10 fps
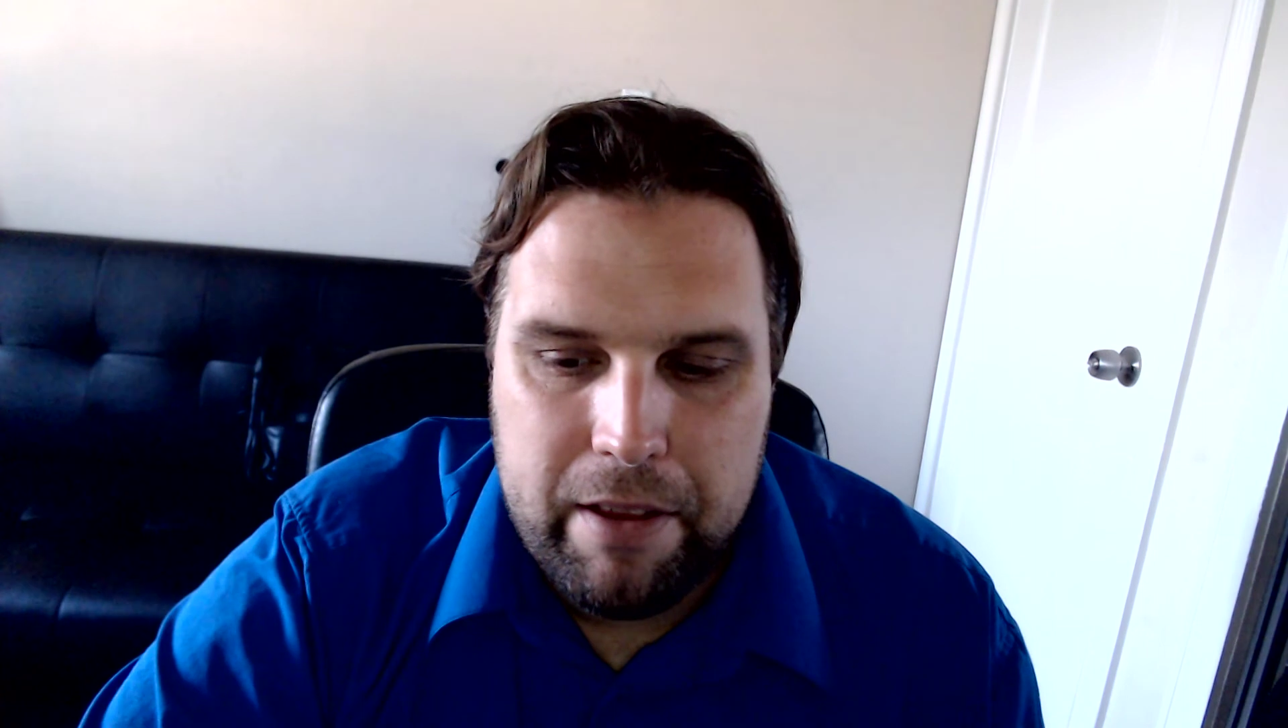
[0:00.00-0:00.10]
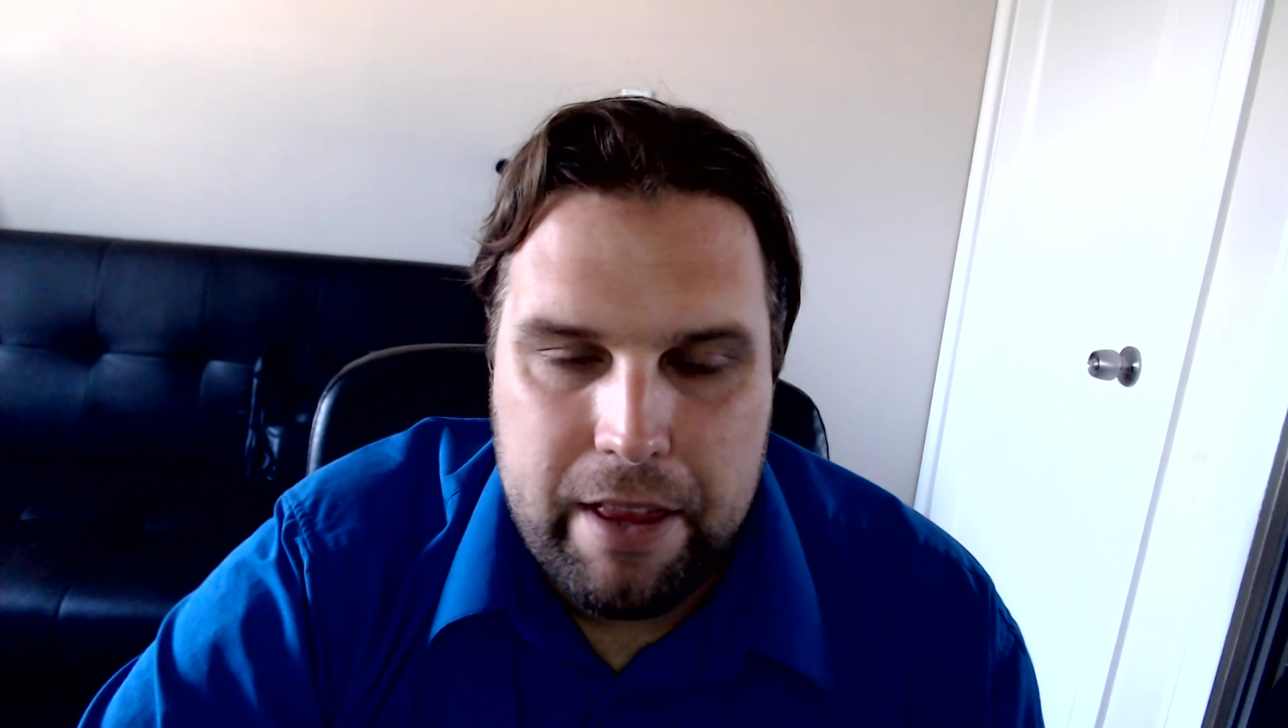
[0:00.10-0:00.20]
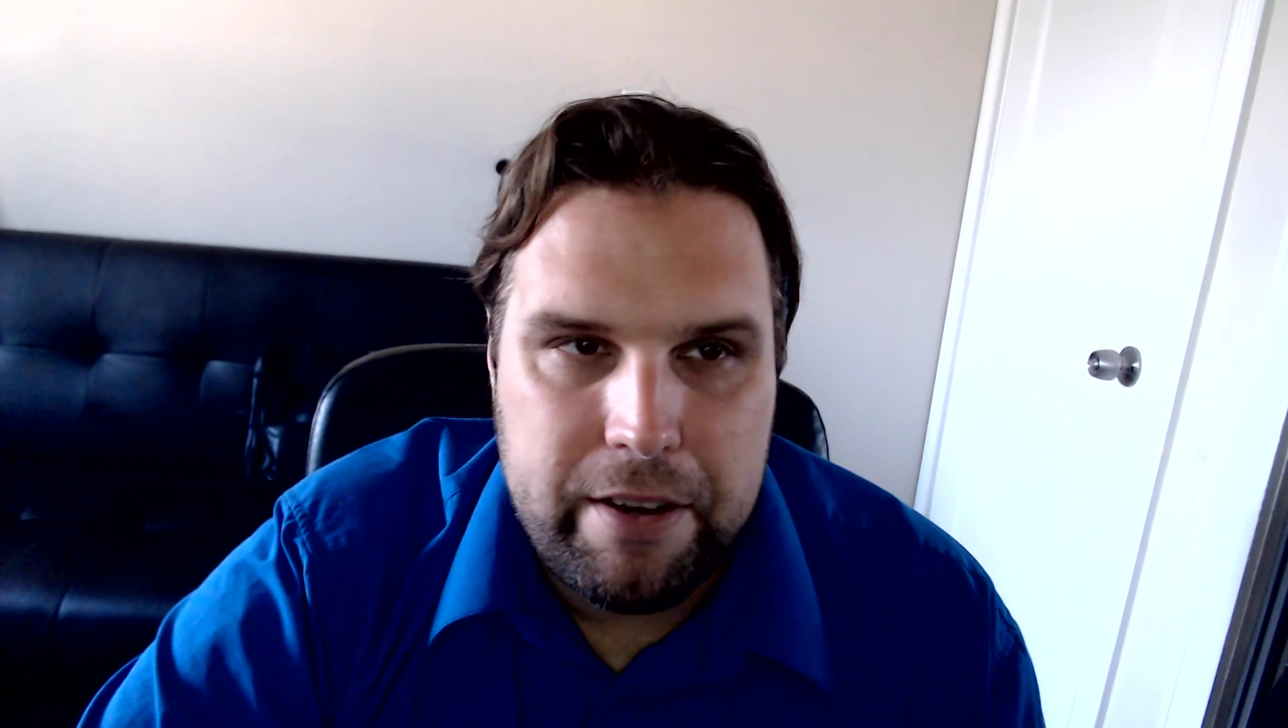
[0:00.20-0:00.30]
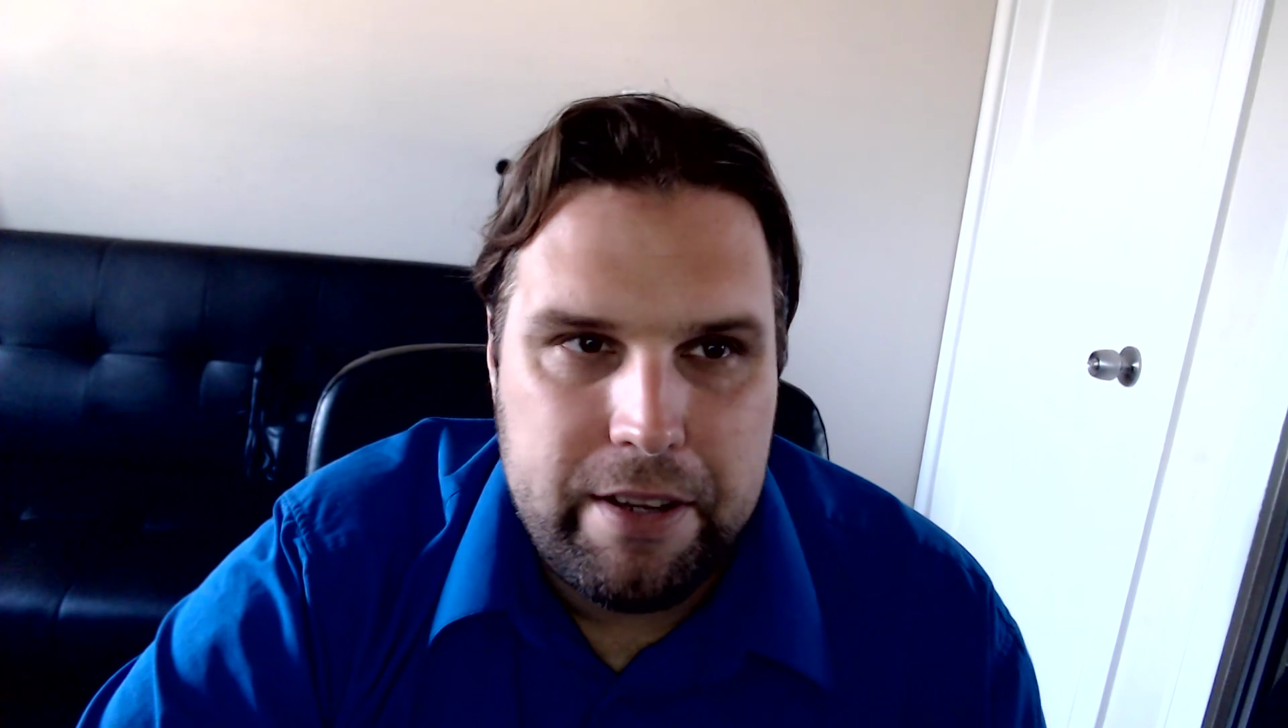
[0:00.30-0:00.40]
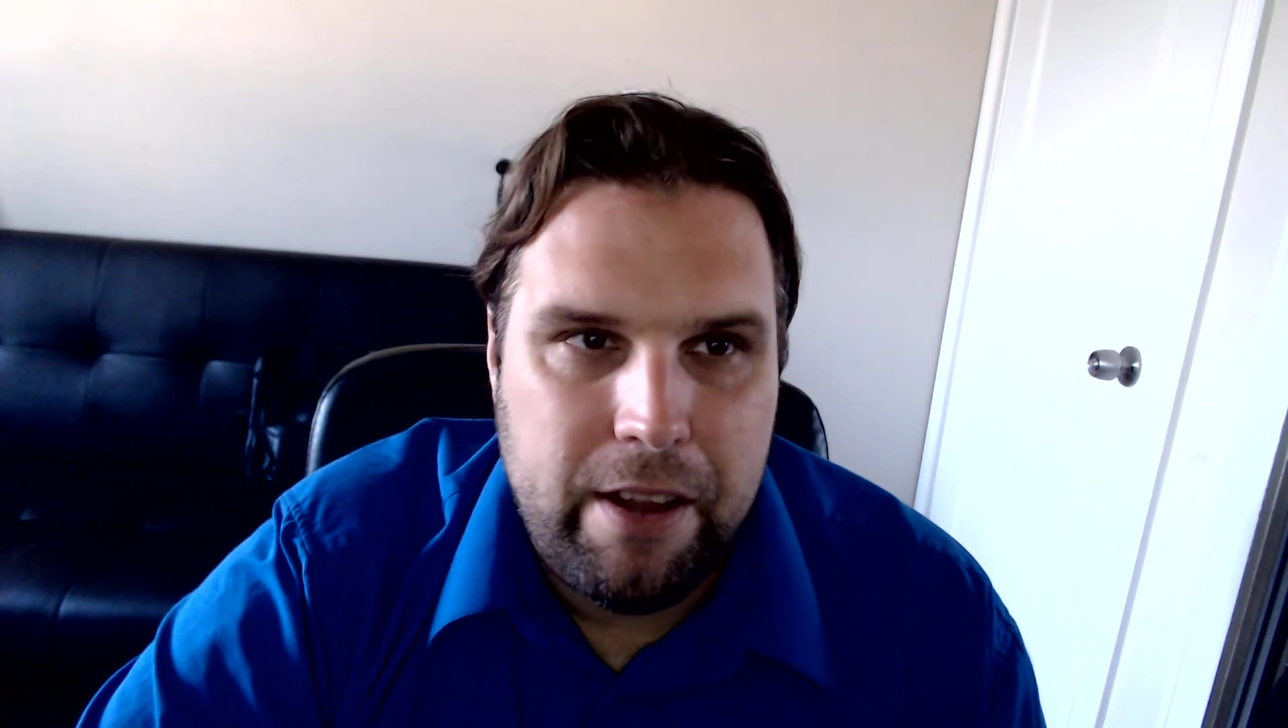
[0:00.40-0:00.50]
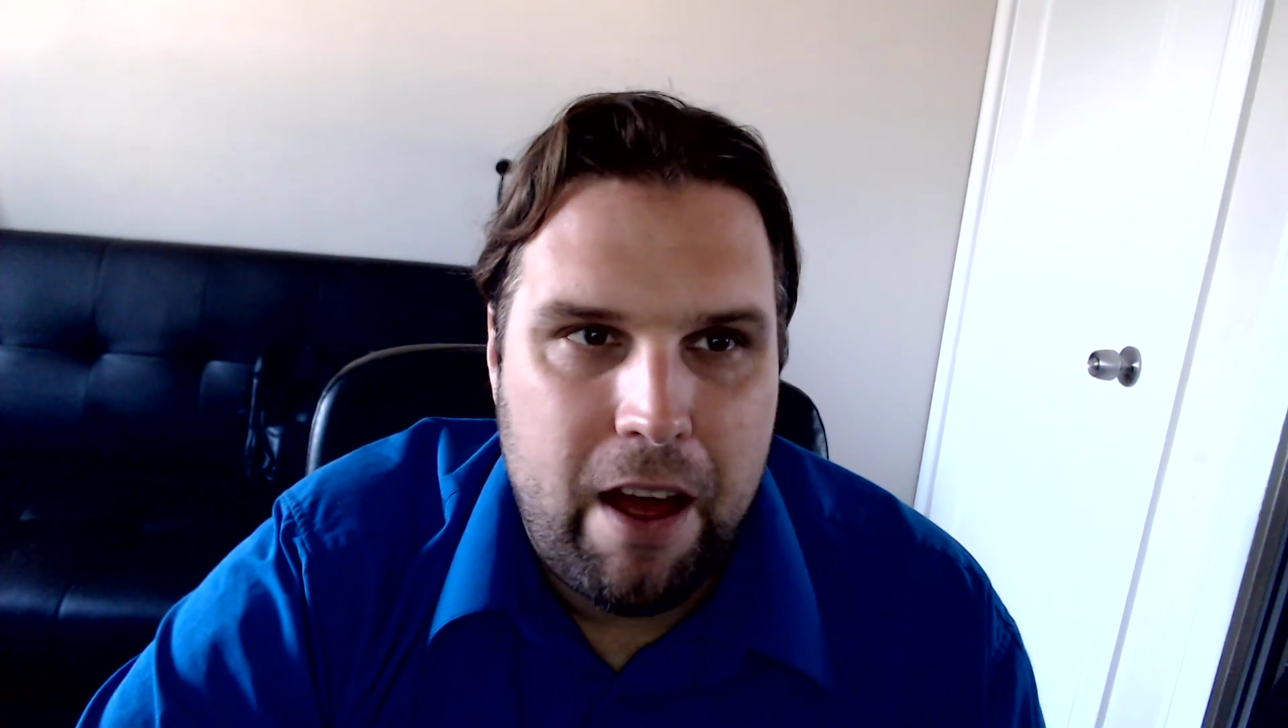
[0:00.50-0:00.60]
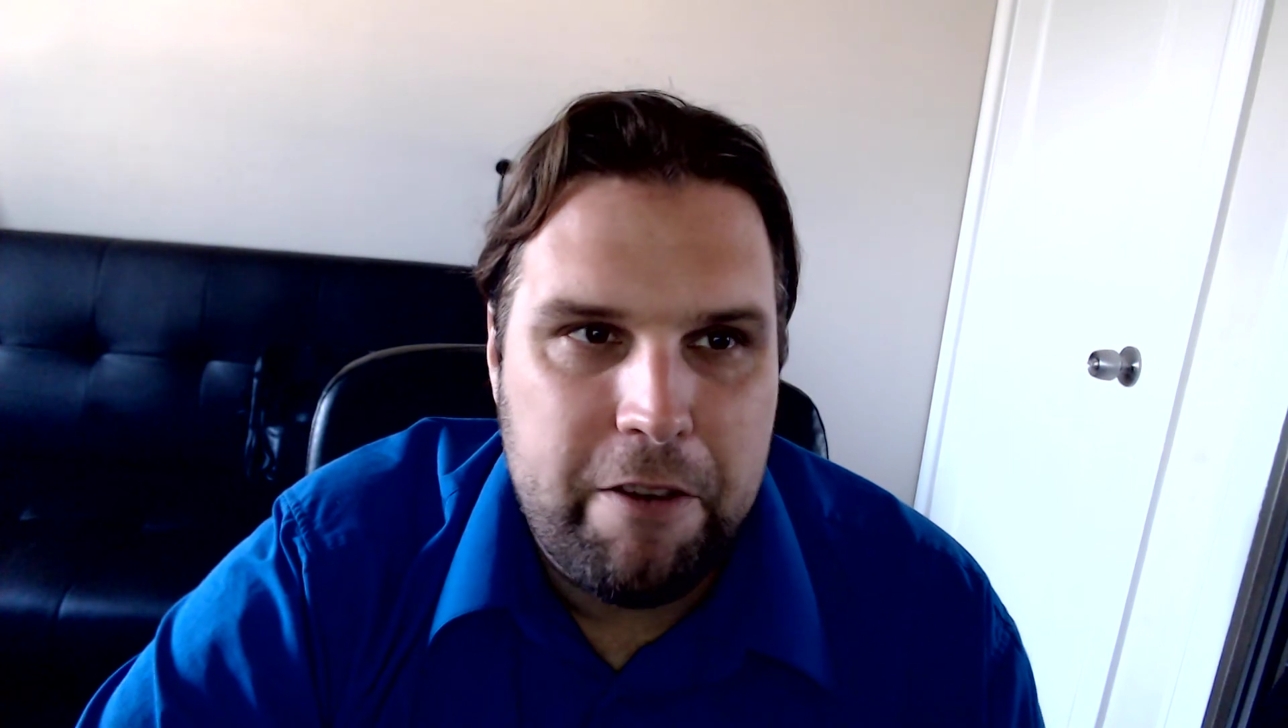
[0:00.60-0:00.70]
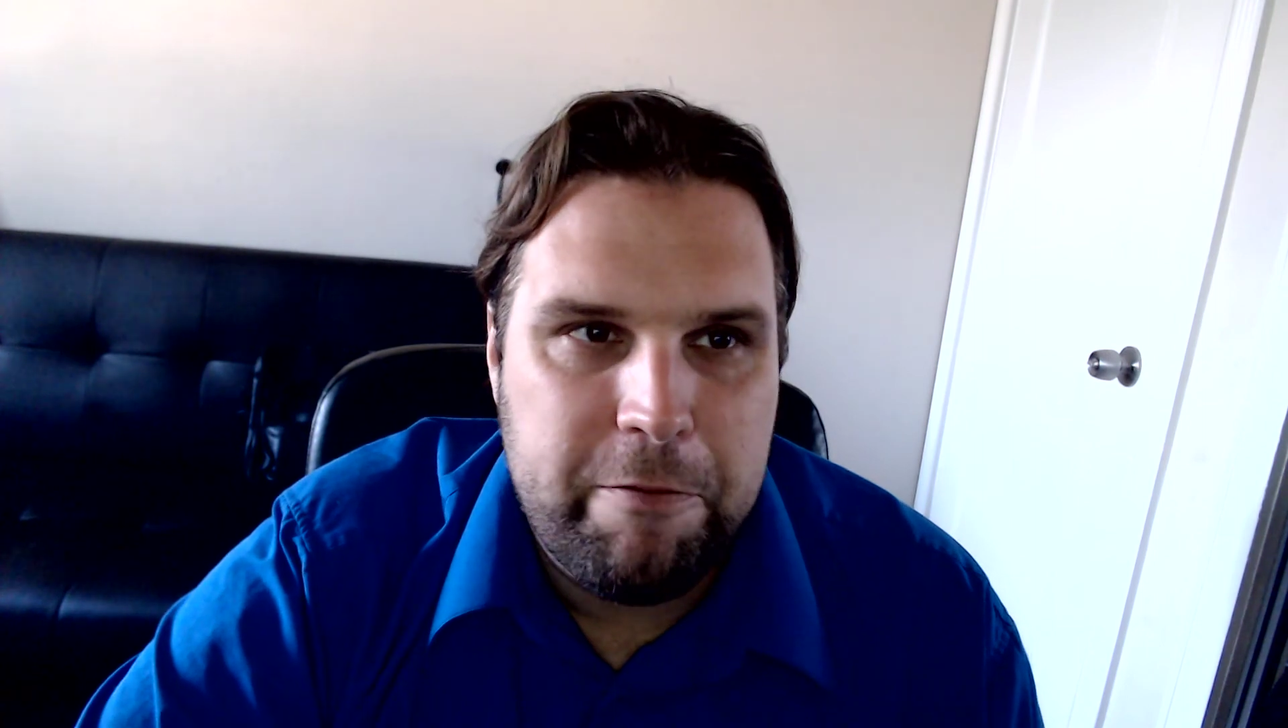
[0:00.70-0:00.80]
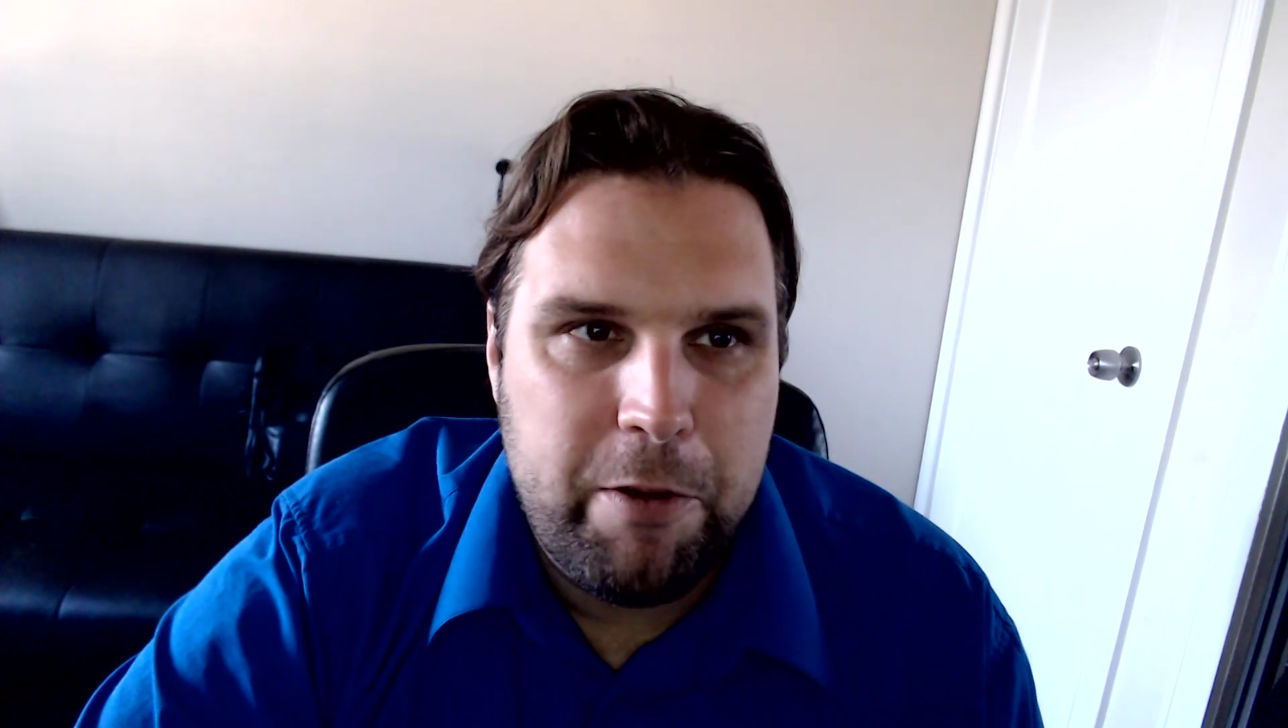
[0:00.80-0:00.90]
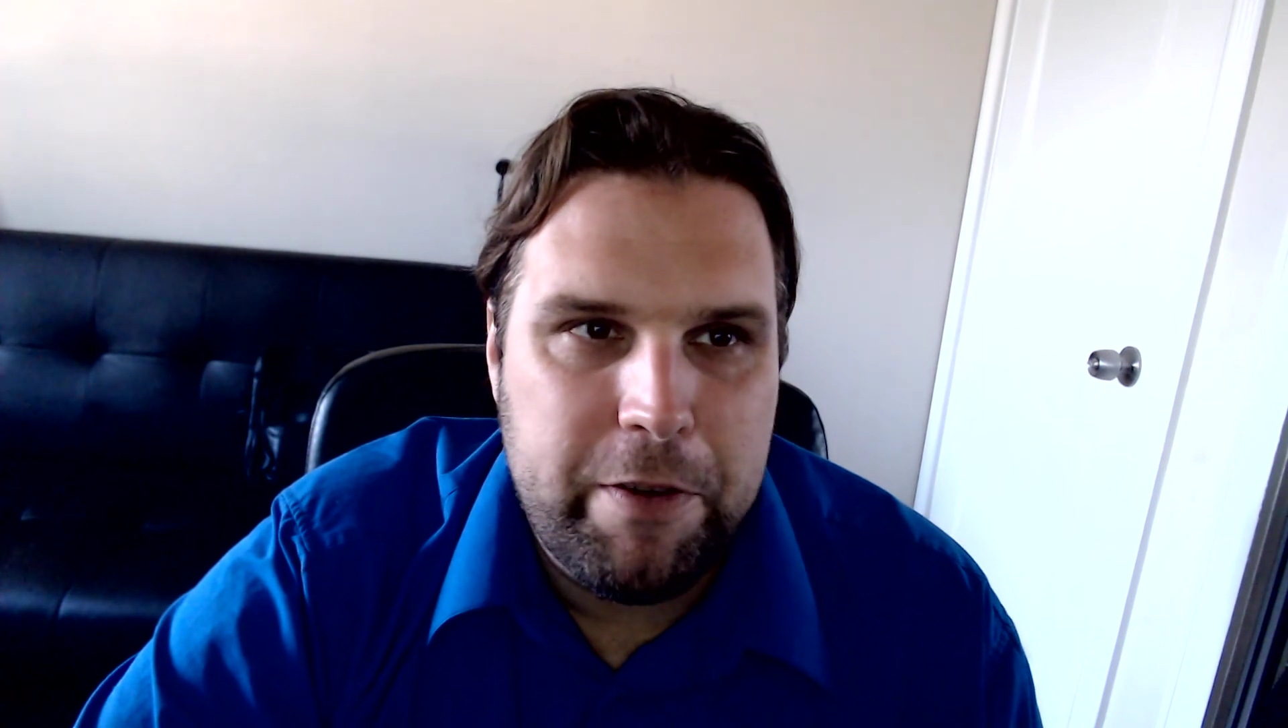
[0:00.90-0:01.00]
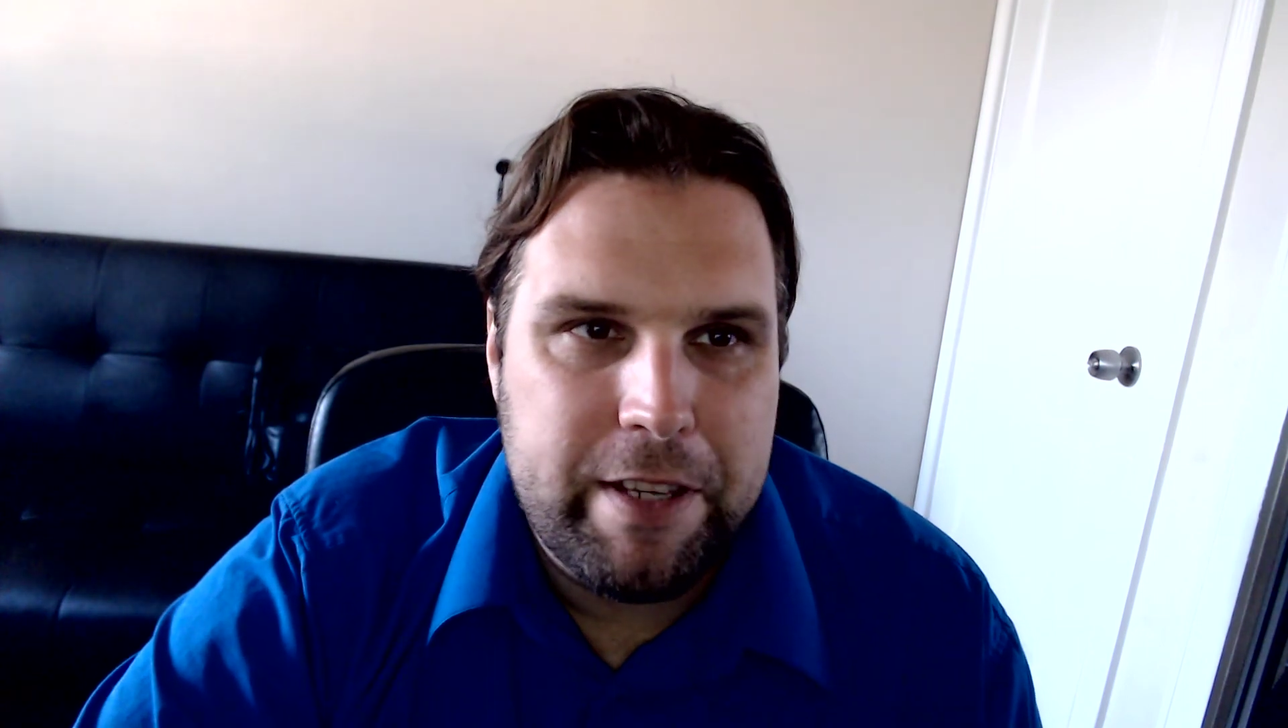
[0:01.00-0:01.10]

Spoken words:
that there's a lot of movies